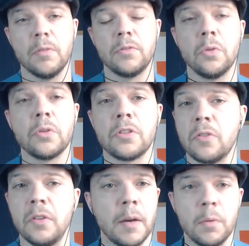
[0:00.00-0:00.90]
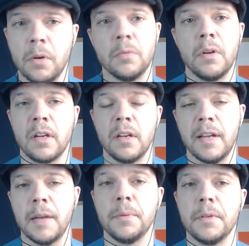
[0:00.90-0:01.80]
Talk us through that. What kind of
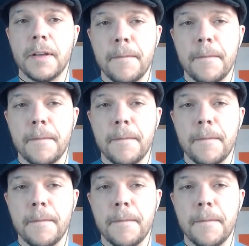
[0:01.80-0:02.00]
happened?